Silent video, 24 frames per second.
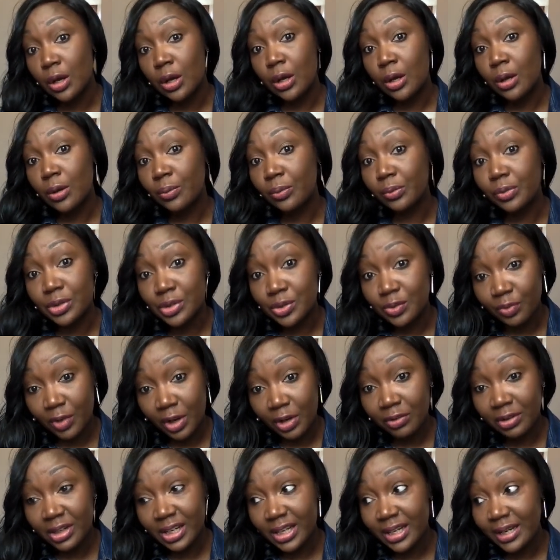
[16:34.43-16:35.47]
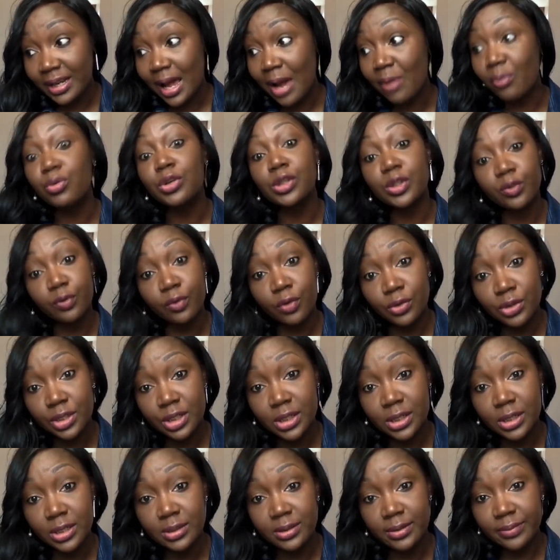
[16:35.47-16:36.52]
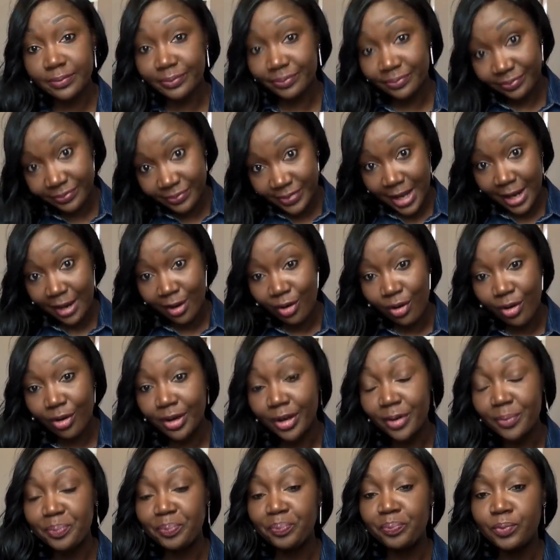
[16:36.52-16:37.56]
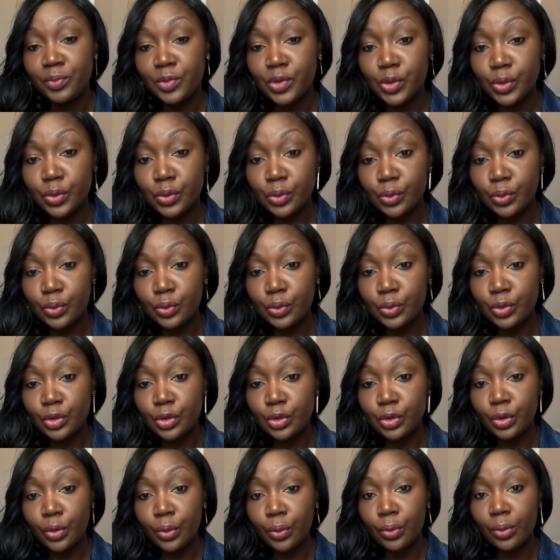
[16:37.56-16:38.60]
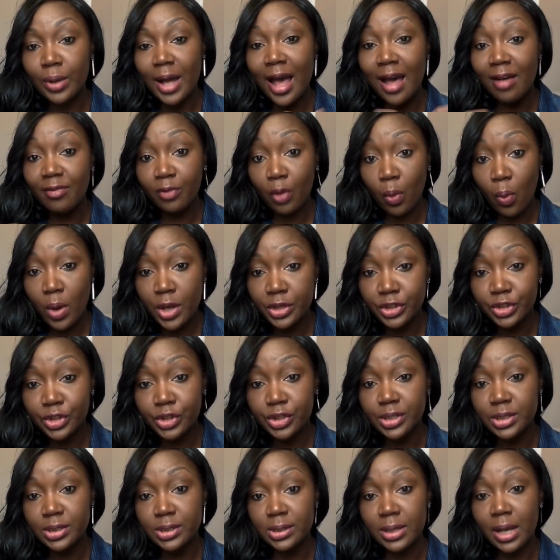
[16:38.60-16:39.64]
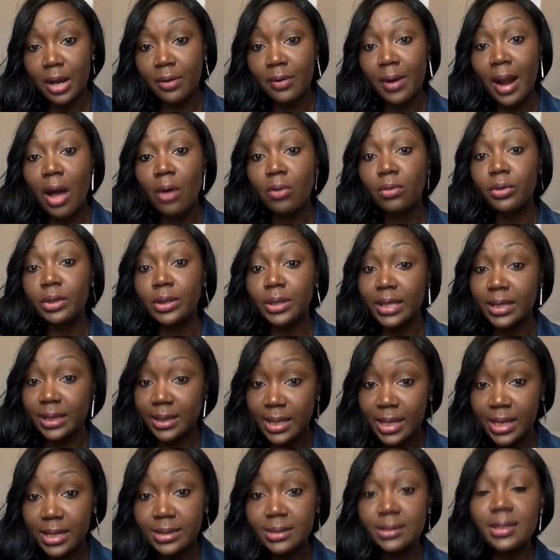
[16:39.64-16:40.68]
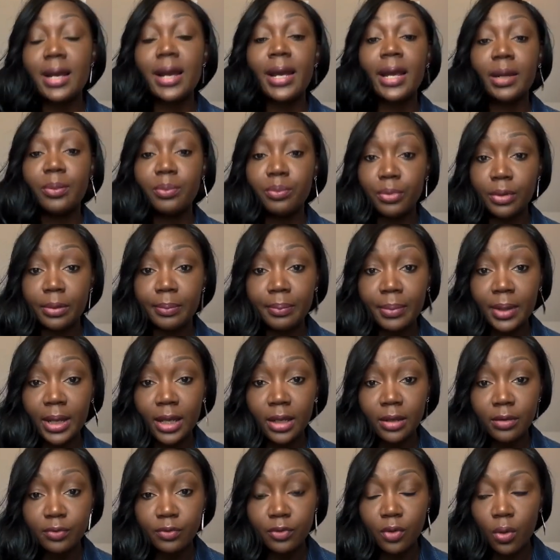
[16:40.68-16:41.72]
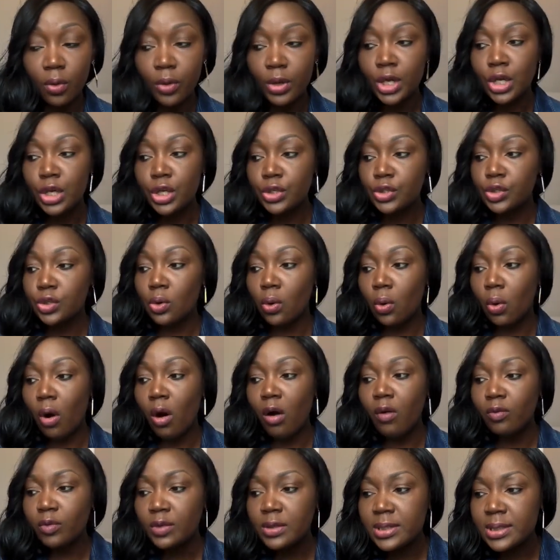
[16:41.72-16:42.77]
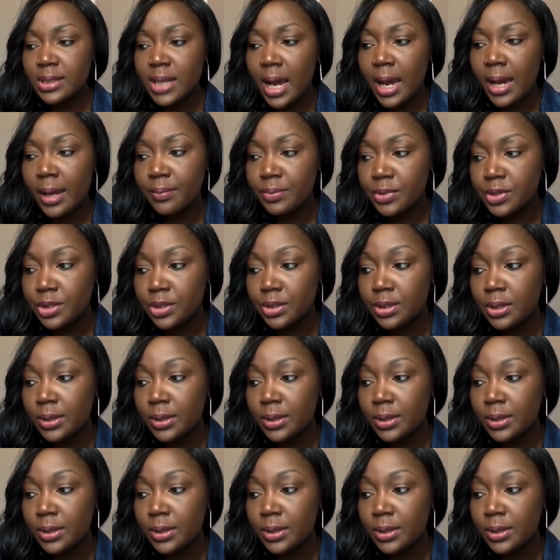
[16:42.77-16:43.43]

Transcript: was I was fortunate, thank God, to, have questions around the things I had prepared for. So oftentimes,